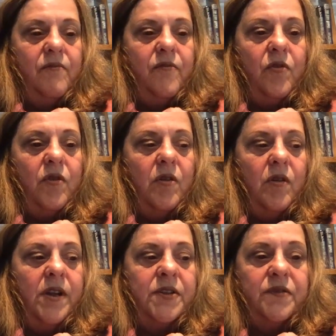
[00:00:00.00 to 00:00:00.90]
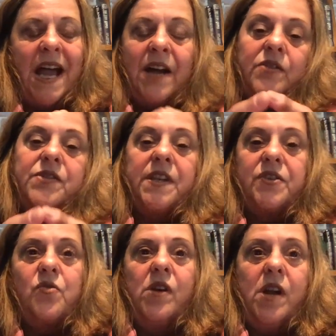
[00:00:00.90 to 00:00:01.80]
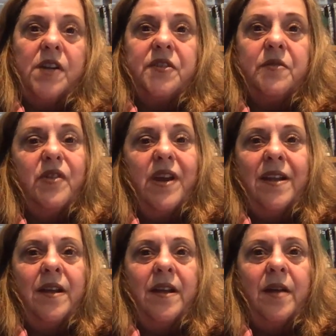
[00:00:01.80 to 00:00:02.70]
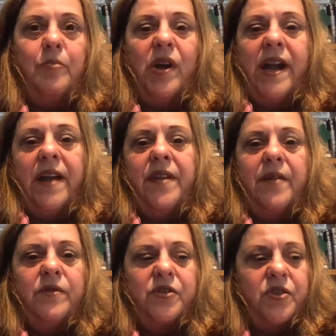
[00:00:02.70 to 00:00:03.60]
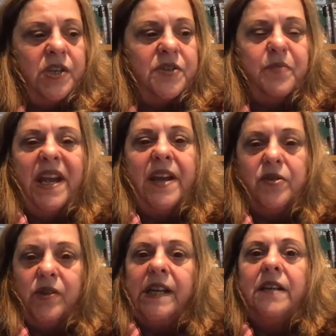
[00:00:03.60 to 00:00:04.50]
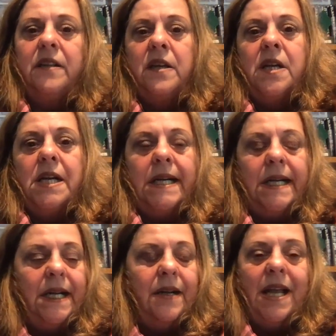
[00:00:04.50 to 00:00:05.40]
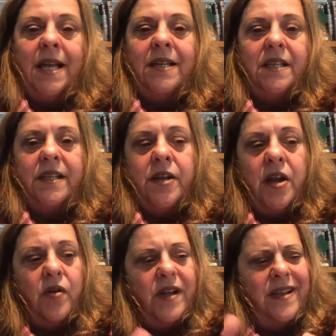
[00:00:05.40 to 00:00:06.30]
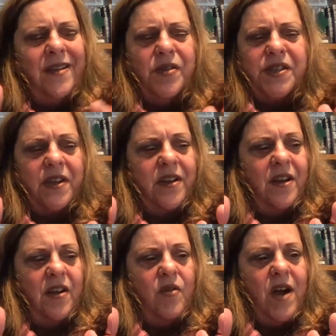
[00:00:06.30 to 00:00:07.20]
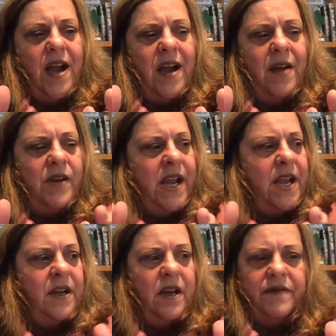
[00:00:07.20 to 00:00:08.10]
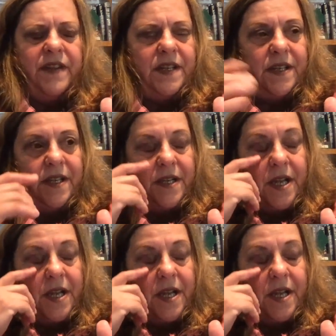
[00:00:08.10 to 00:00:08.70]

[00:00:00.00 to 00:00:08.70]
for its values and its core customer, and a brand that was just pandering. And years ago, Arianna Huffington